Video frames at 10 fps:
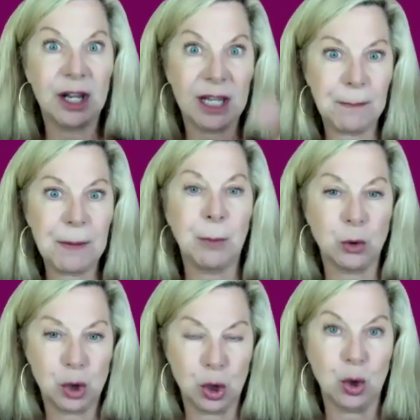going to get
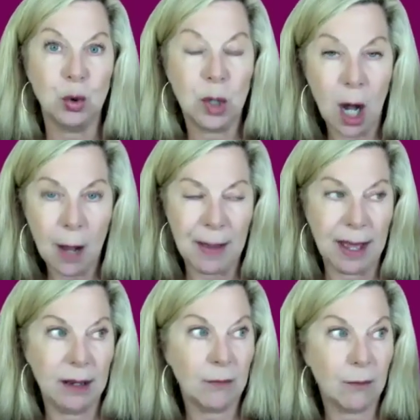people to
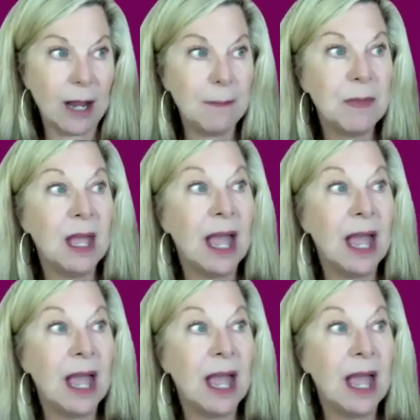comment, right?